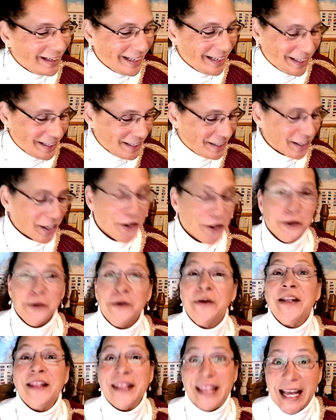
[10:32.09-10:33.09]
So
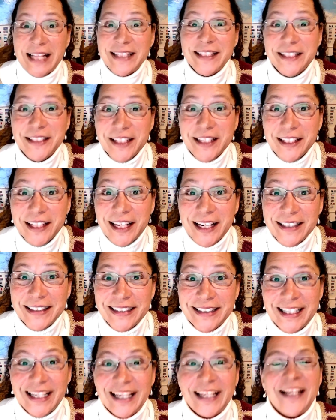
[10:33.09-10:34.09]
that's a deluxe
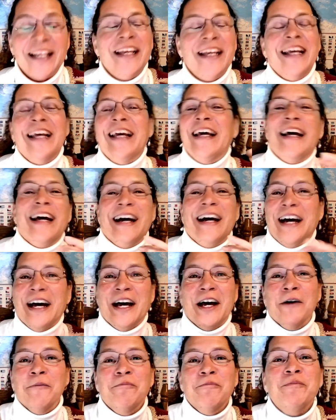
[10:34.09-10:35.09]
thing.
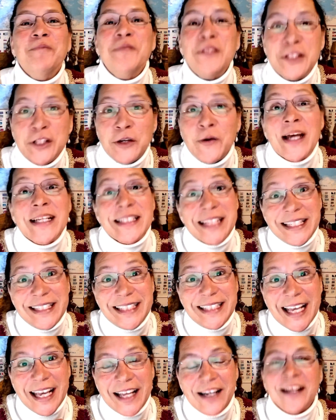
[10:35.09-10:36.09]
So as I
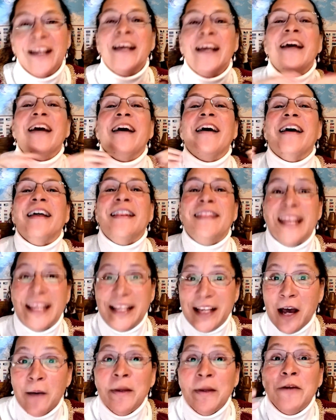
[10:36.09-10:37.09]
said, they
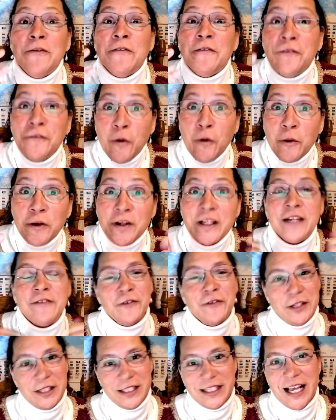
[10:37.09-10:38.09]
come in 4
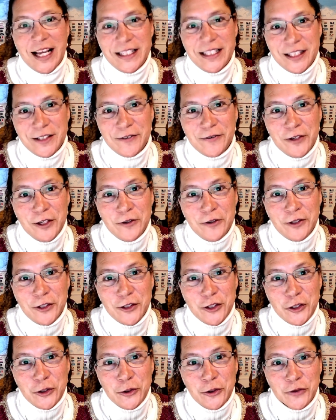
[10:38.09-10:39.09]
different sizes for you to
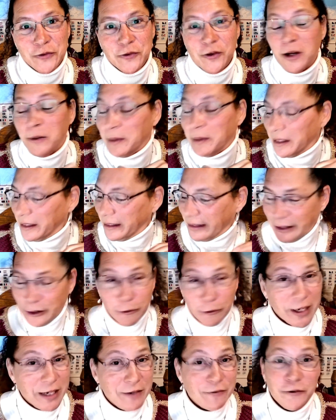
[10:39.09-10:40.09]
choose from.
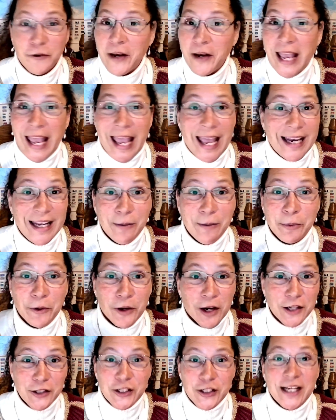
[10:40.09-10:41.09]
Great for any
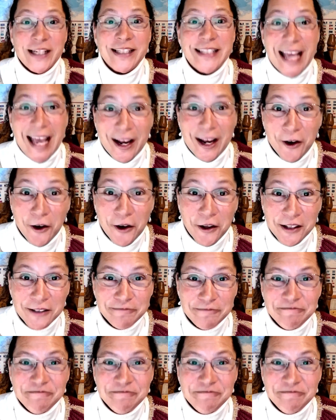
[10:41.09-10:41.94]
project at all.